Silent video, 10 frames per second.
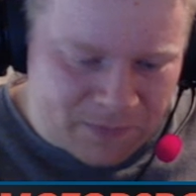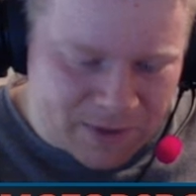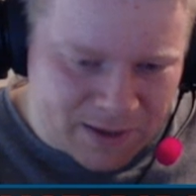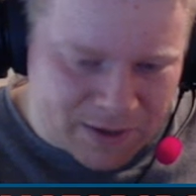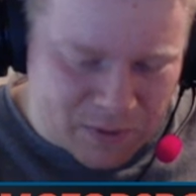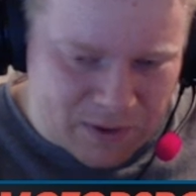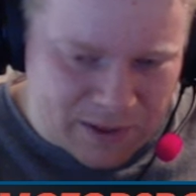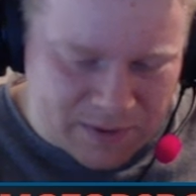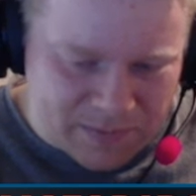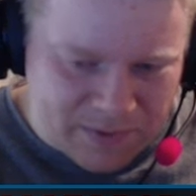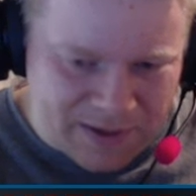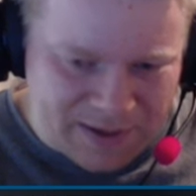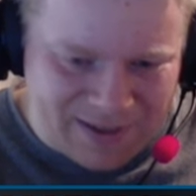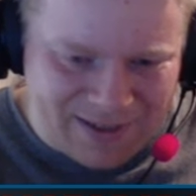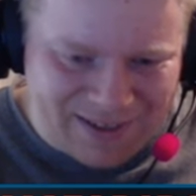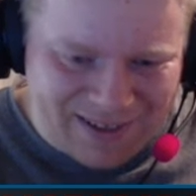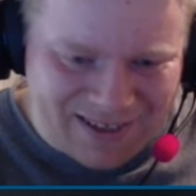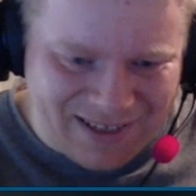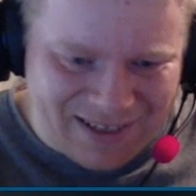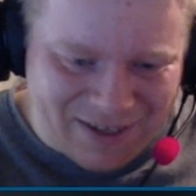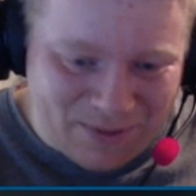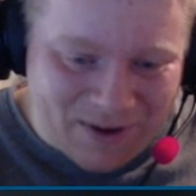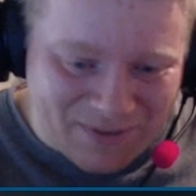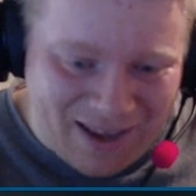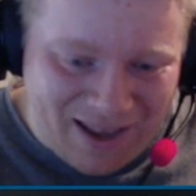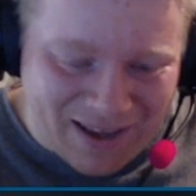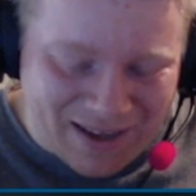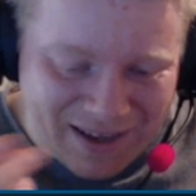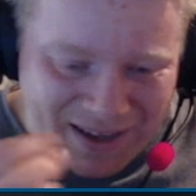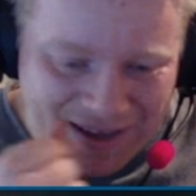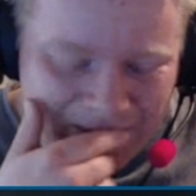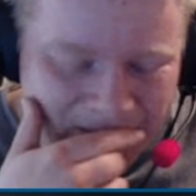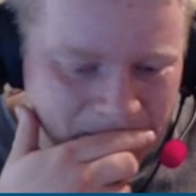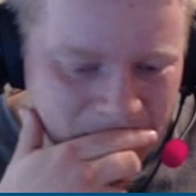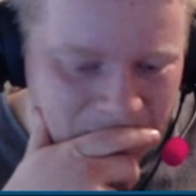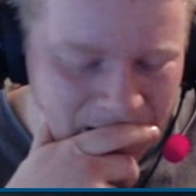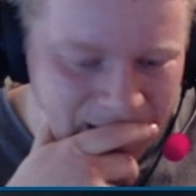Because I wanted him. It's worth getting. It's